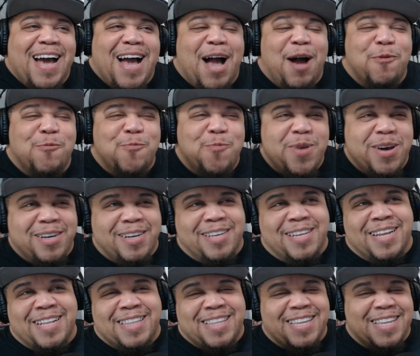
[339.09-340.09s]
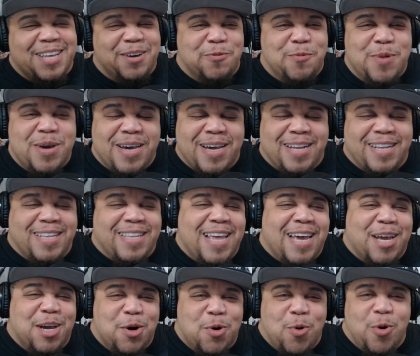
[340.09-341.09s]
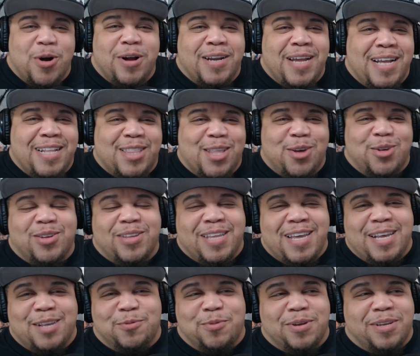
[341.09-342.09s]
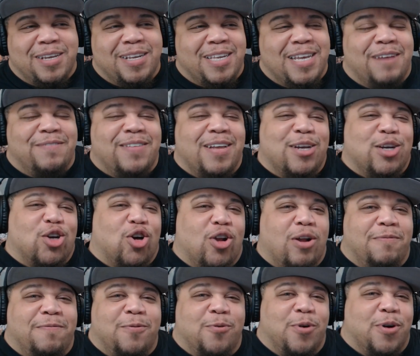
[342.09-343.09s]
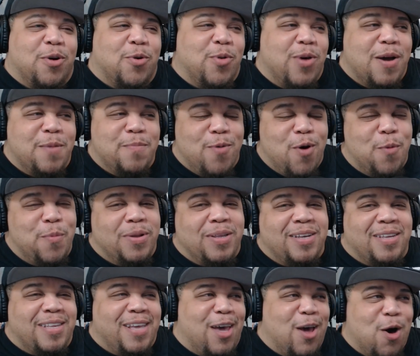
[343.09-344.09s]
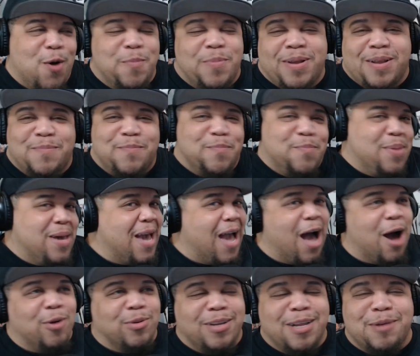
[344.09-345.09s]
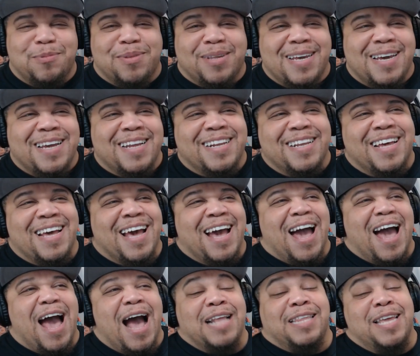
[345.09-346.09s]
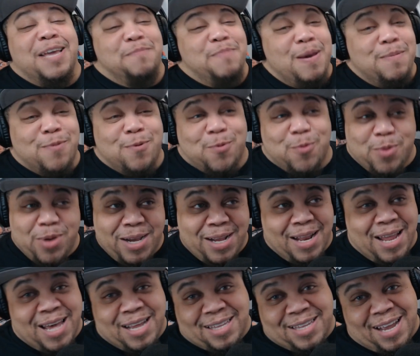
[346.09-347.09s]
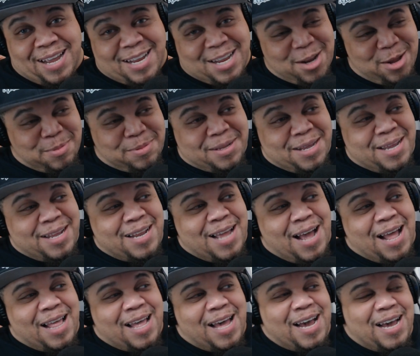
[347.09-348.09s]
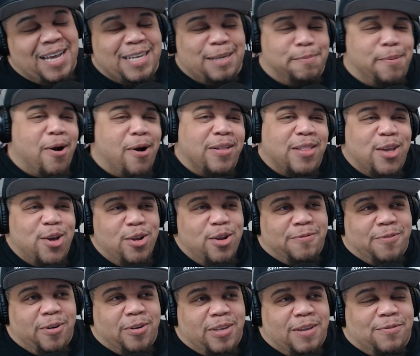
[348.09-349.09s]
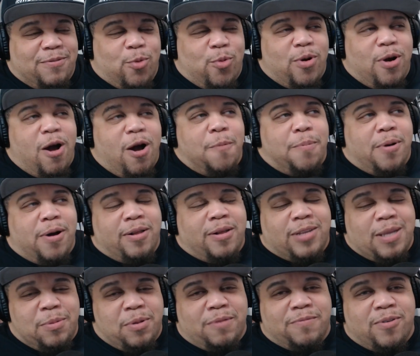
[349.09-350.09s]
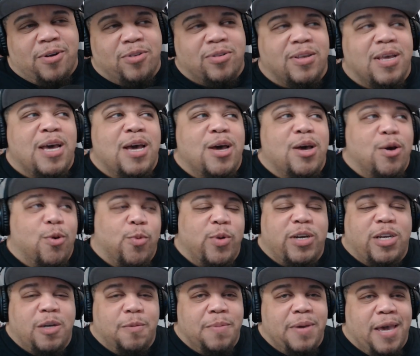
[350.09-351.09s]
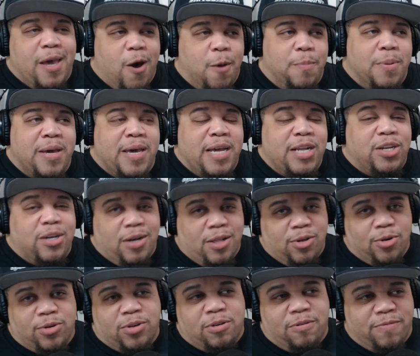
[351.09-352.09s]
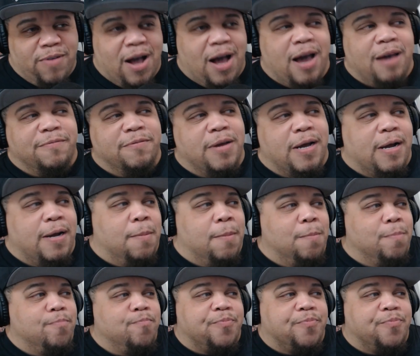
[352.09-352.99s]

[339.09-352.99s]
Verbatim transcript: I wish that they could coordinate those things. But just if they showed up for a quick moment just to help and be out, you know what I'm saying? I think people really like that. You know what I'm saying? It's part of the universe. If we're all part of the same universe, we should be helping each other survive.